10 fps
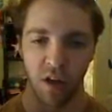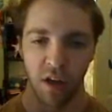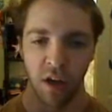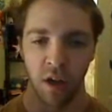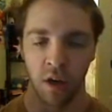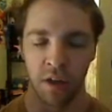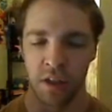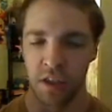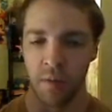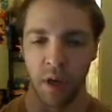
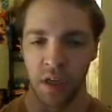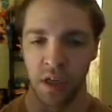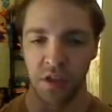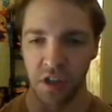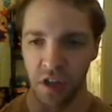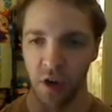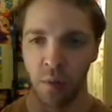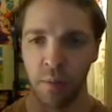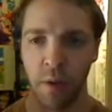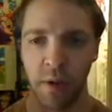it makes sense to you,
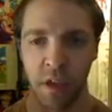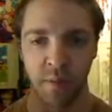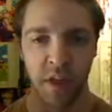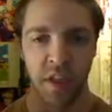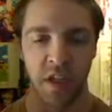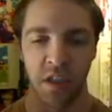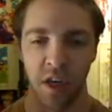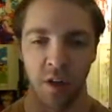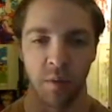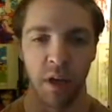but maybe it doesn't make sense to
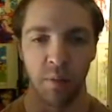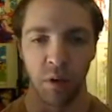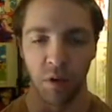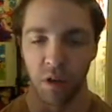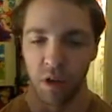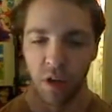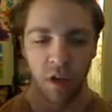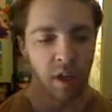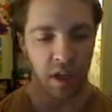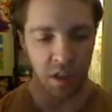other people.
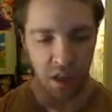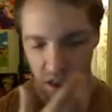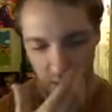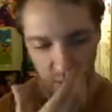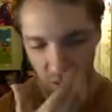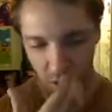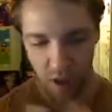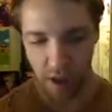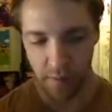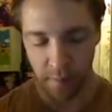Like as an
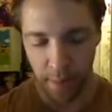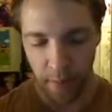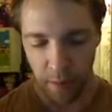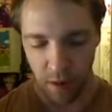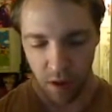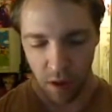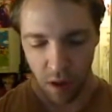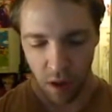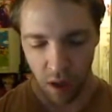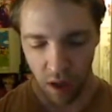example,
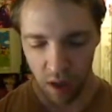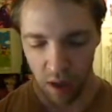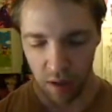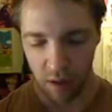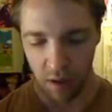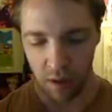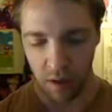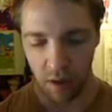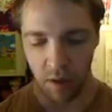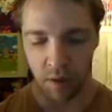uh,
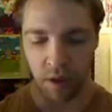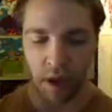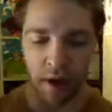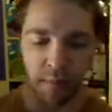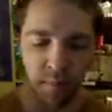uh,